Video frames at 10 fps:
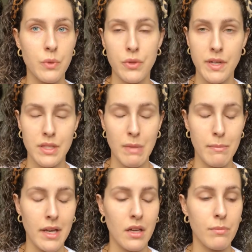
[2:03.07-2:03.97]
with the rest of my
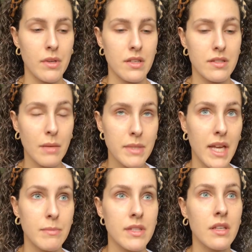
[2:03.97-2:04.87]
makeup, because
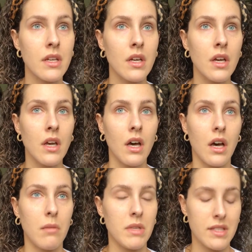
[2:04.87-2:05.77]
sometimes
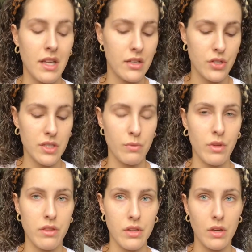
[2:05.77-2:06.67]
and it's not just
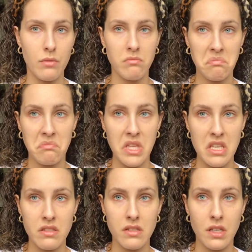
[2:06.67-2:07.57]
with, you know,
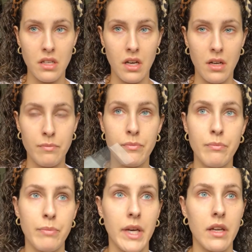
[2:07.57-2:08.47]
these,
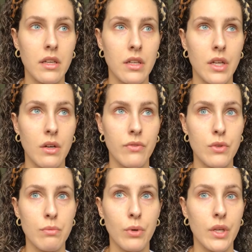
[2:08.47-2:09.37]
but, you know, if
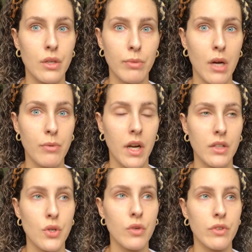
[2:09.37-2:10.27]
you put your brow
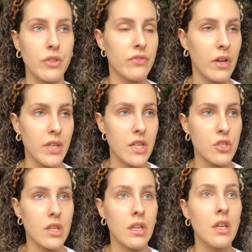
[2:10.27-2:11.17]
product over your
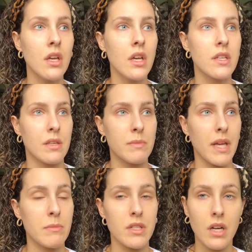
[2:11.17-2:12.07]
foundation,
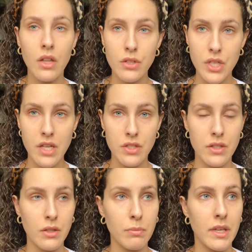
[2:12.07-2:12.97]
sometimes the color changes a
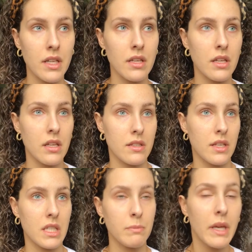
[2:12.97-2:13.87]
little bit, it's
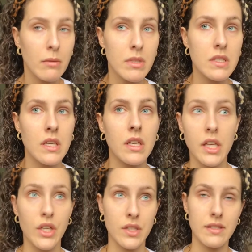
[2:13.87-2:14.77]
not as pigmented,
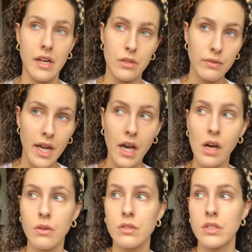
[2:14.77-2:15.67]
it could slide
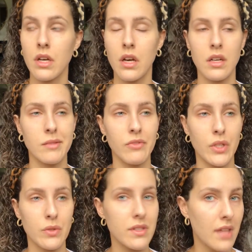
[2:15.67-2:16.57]
around if you
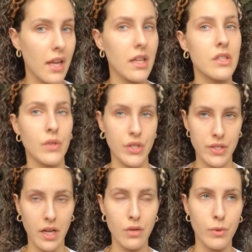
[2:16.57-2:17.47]
don't set it, so I
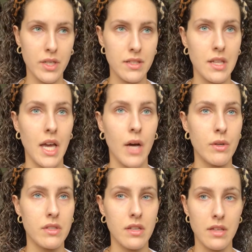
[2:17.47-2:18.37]
just kind of want to see how
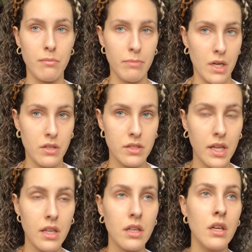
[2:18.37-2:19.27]
it does on bare
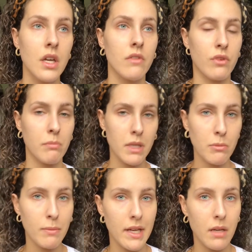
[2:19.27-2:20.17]
skin for
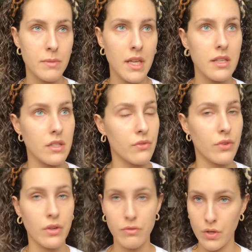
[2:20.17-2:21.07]
minimal makeup days, and
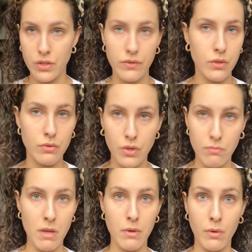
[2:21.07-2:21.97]
for those of you who
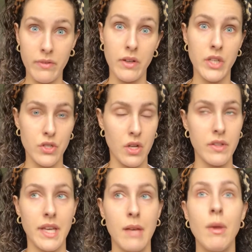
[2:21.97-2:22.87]
don't maybe wear foundation all
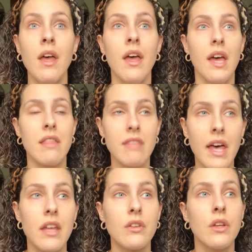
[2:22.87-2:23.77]
the time, and
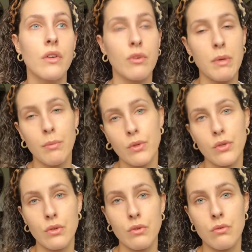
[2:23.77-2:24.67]
then for people
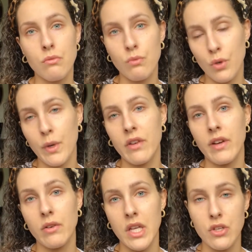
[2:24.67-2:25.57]
who will wear
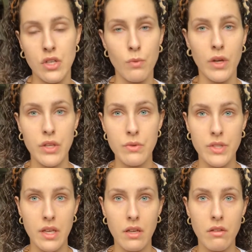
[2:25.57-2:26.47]
foundation while
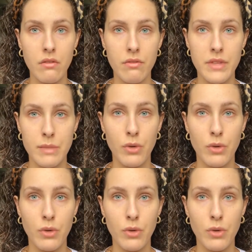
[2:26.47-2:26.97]
using this